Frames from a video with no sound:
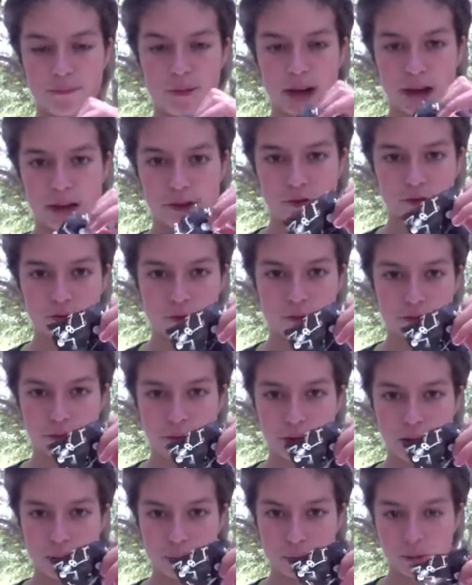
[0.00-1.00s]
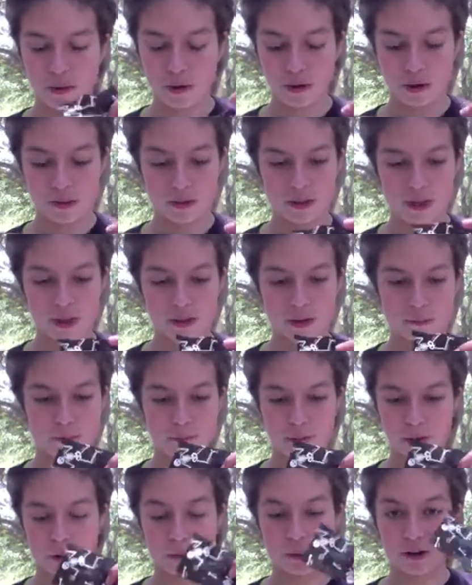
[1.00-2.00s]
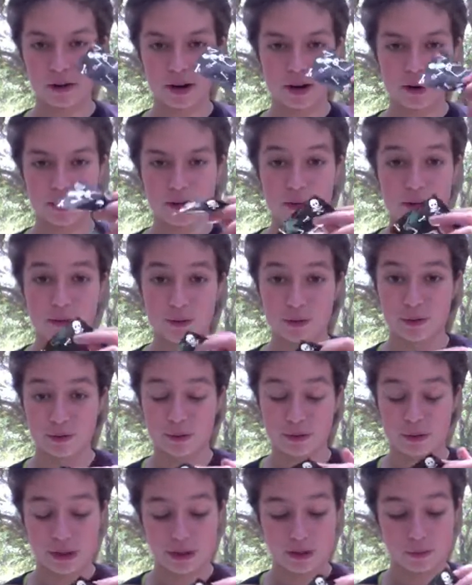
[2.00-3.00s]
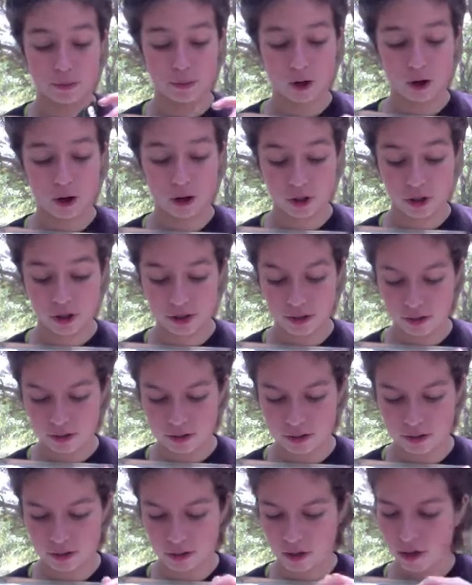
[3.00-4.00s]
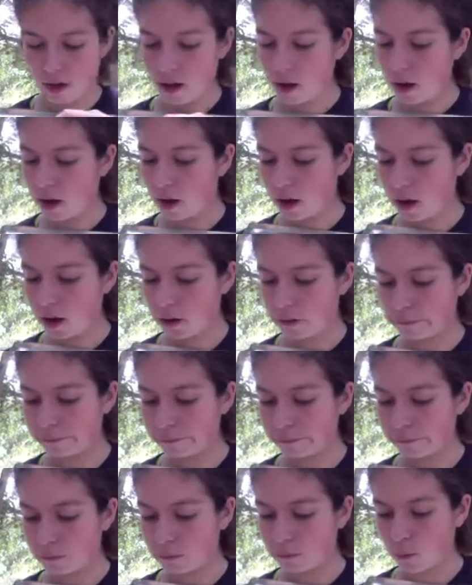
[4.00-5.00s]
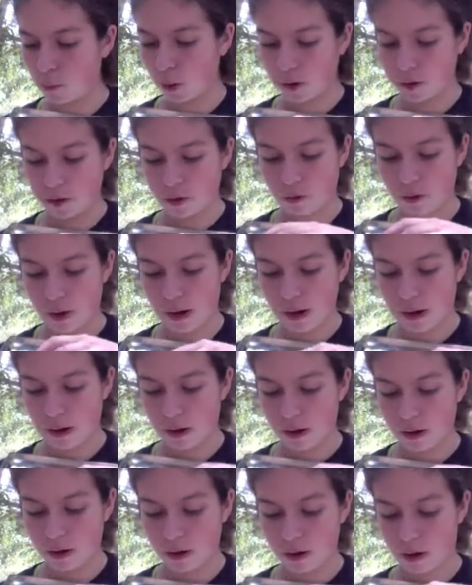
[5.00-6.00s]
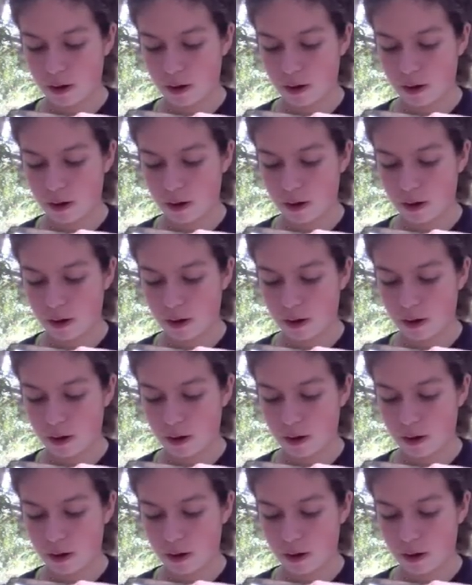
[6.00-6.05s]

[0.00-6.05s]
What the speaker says: extra fabric that I'm probably not going to use for this project. More thread,